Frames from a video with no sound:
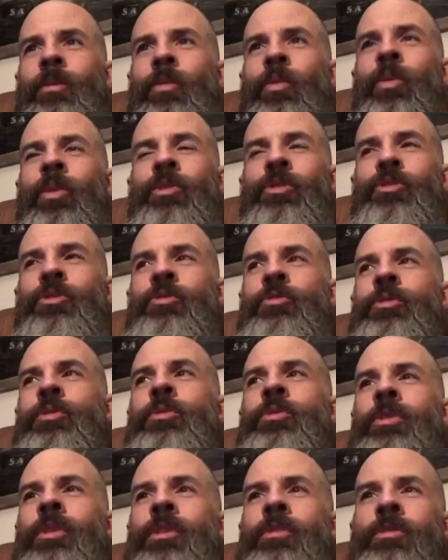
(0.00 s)
once you
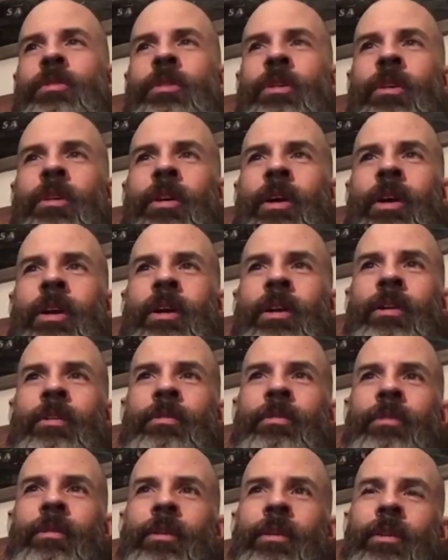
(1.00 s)
do this long
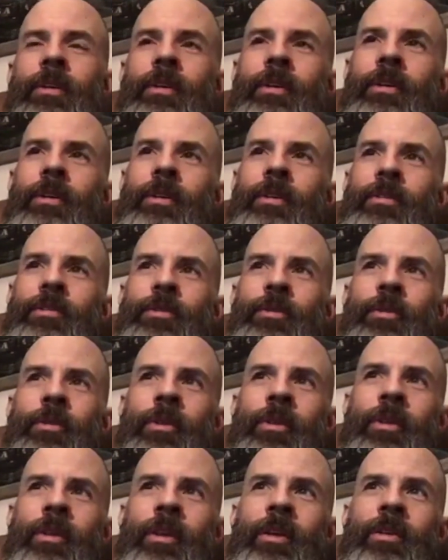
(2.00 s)
enough
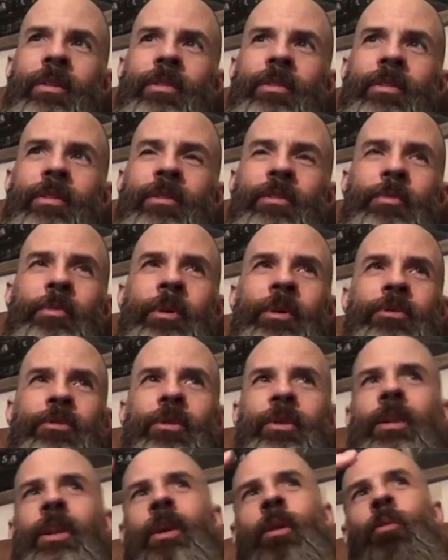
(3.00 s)
certain things and
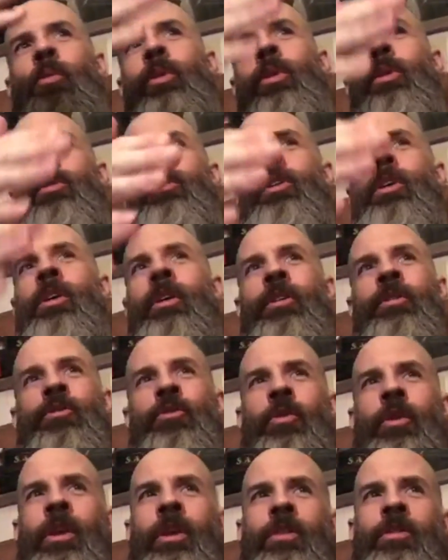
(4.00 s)
especially like when you're talking
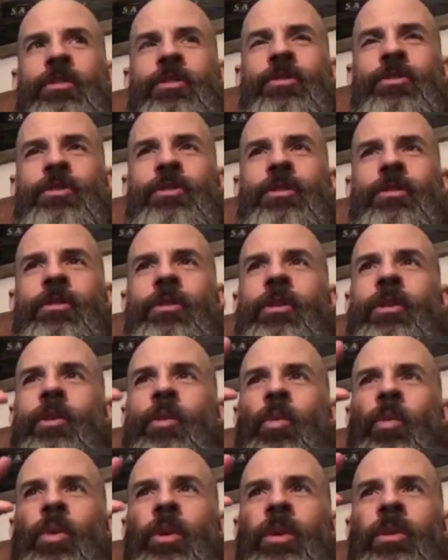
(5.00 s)
transitions
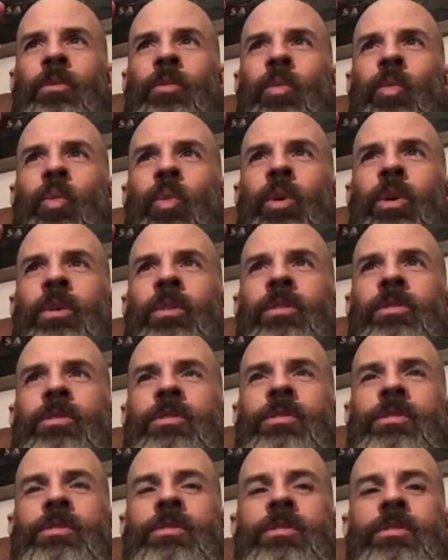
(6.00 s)
one one
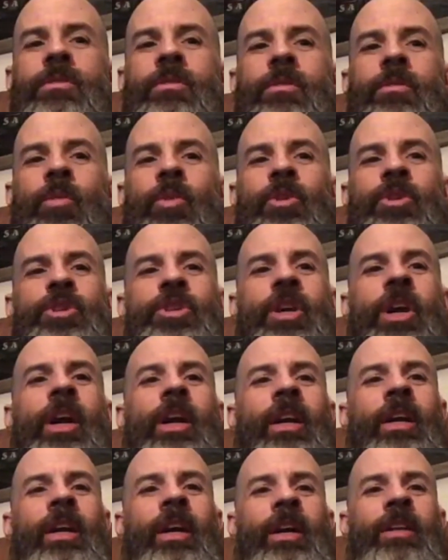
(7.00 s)
one
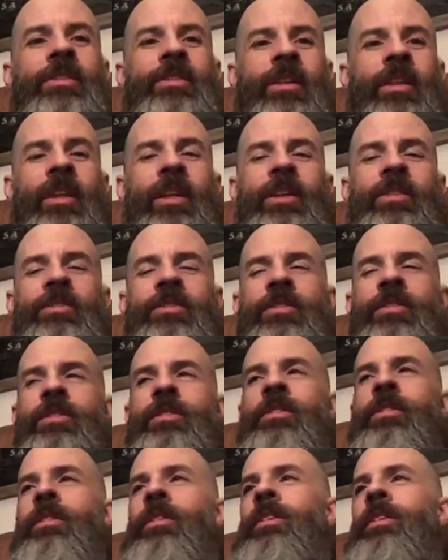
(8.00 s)
shot in
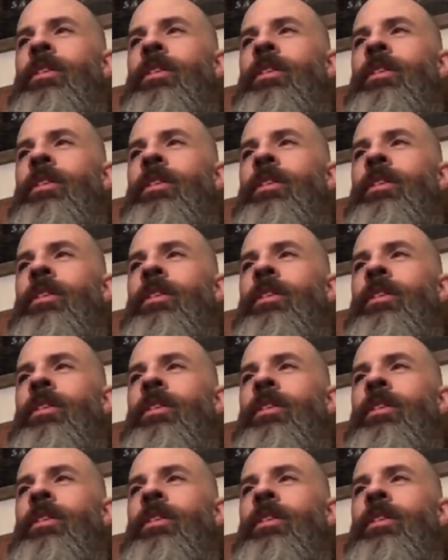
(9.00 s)
isolation